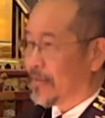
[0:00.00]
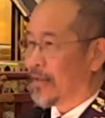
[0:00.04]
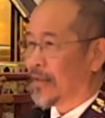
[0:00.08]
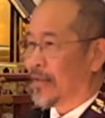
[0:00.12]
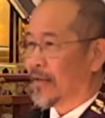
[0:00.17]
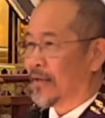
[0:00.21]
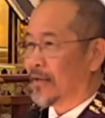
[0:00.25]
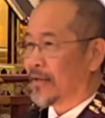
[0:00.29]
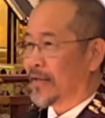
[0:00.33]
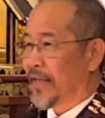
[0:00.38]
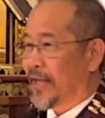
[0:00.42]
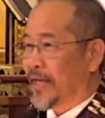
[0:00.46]

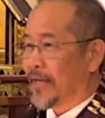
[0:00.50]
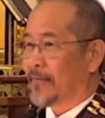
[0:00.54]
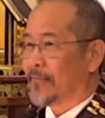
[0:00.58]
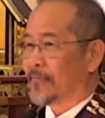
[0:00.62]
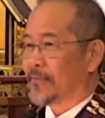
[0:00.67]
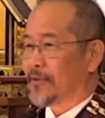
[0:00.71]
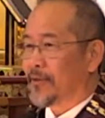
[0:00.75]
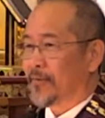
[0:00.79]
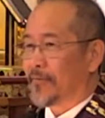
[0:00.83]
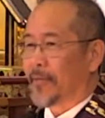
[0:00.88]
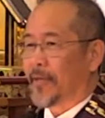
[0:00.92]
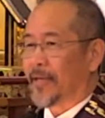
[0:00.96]
our
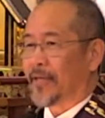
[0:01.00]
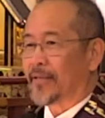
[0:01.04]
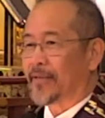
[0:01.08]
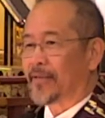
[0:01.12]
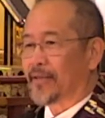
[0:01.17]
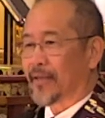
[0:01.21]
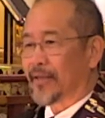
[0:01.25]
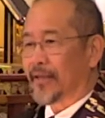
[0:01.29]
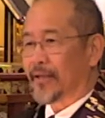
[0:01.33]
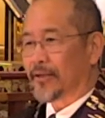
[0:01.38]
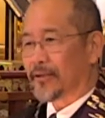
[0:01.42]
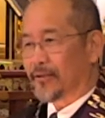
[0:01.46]
games are based
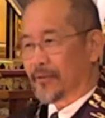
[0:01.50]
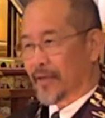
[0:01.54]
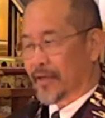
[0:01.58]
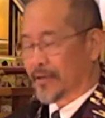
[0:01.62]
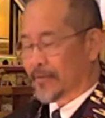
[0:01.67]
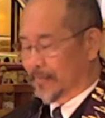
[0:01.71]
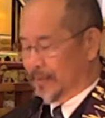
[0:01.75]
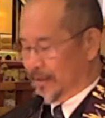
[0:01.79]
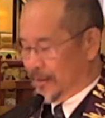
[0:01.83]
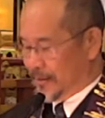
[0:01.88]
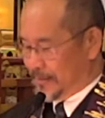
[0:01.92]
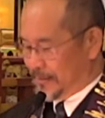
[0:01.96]
on a
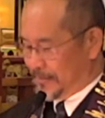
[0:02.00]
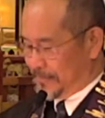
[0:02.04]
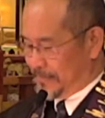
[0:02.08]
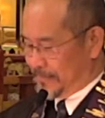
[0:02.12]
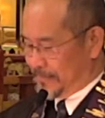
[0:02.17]
treadmill,